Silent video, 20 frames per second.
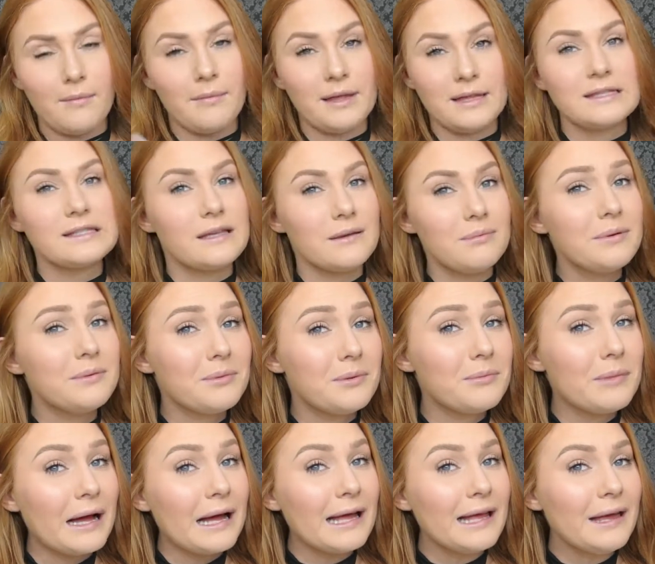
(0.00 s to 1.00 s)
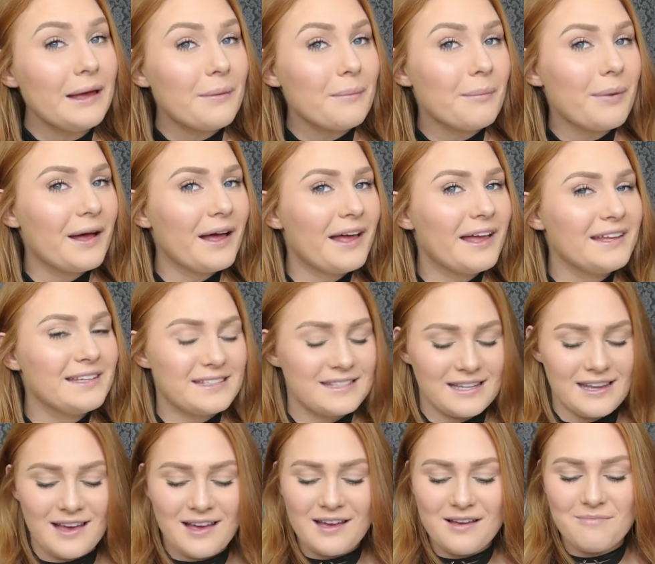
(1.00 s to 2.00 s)
I mean, some people might, but
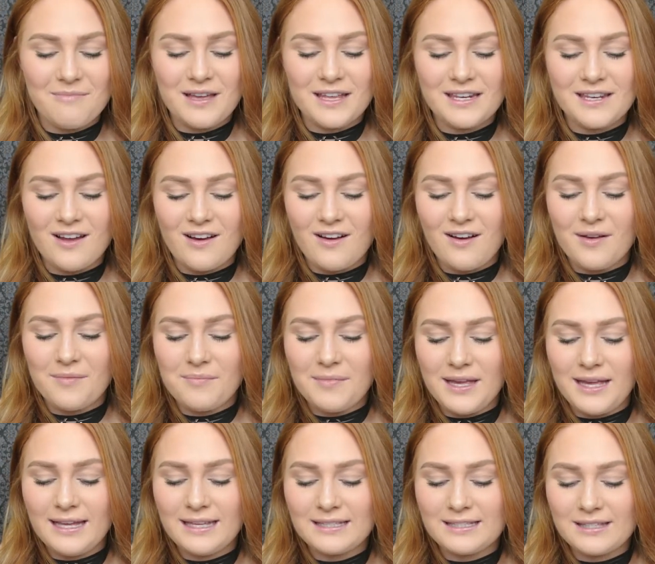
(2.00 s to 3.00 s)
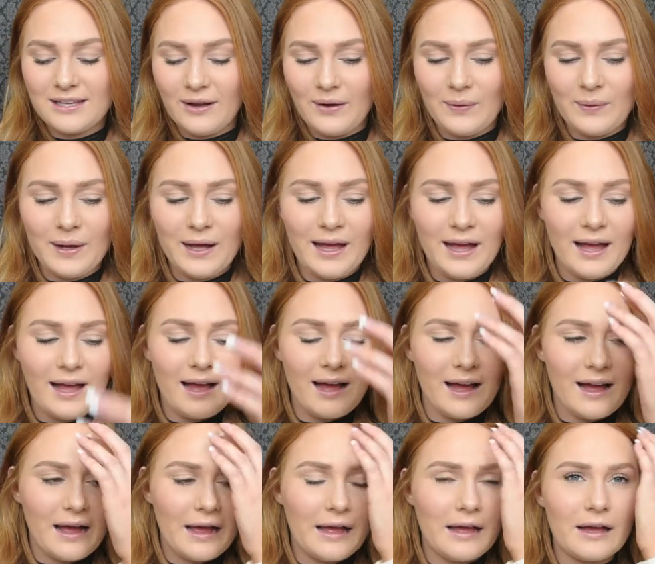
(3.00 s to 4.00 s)
not me. So
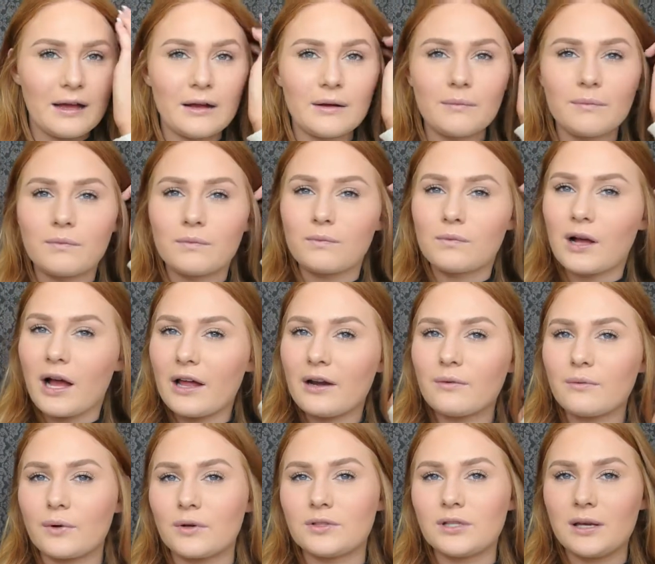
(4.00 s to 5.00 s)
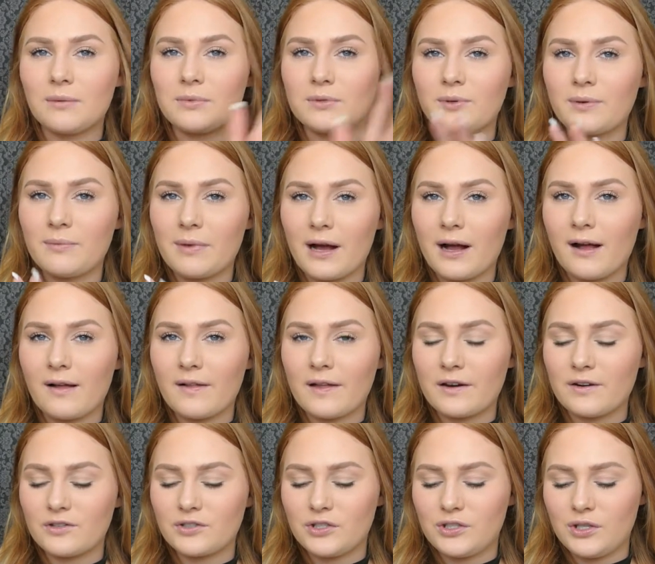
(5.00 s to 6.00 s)
I kind of rotate between my
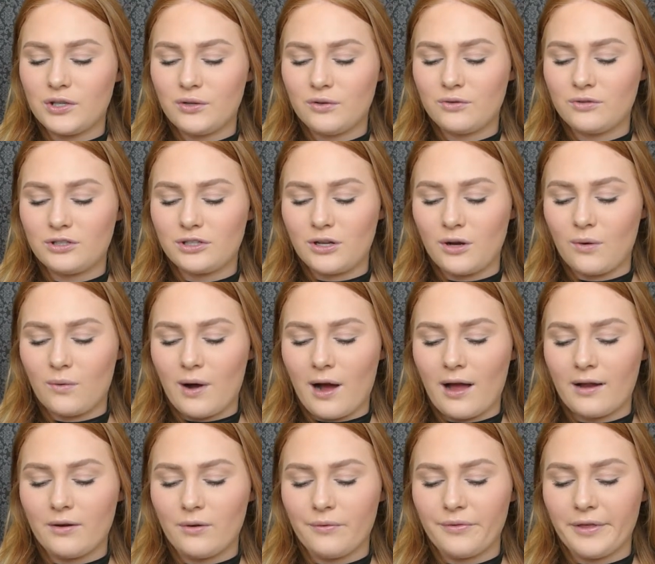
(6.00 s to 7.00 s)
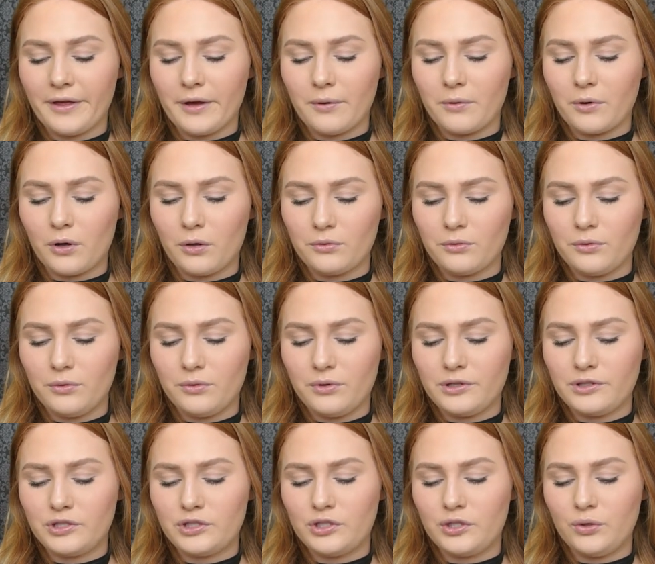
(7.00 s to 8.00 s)
highlighters too, so I don't think I will go through
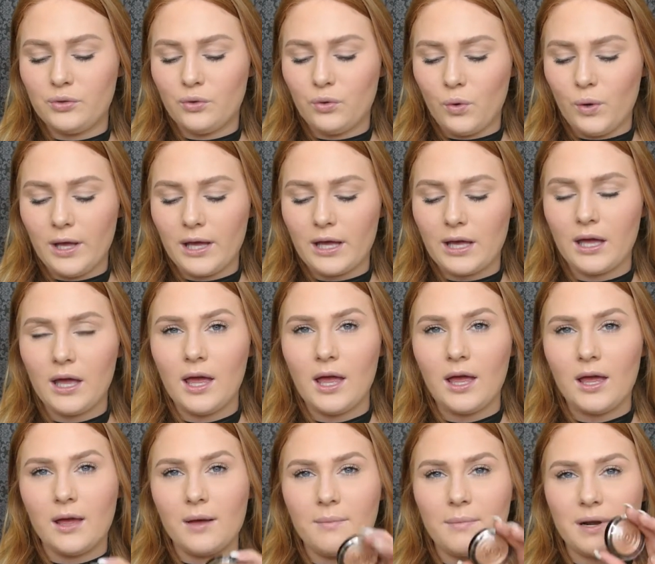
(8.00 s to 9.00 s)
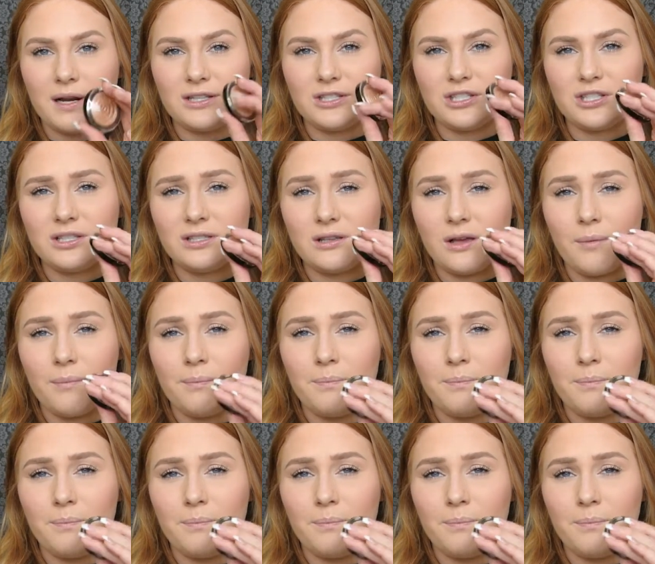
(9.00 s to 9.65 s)
this too quick, but it's just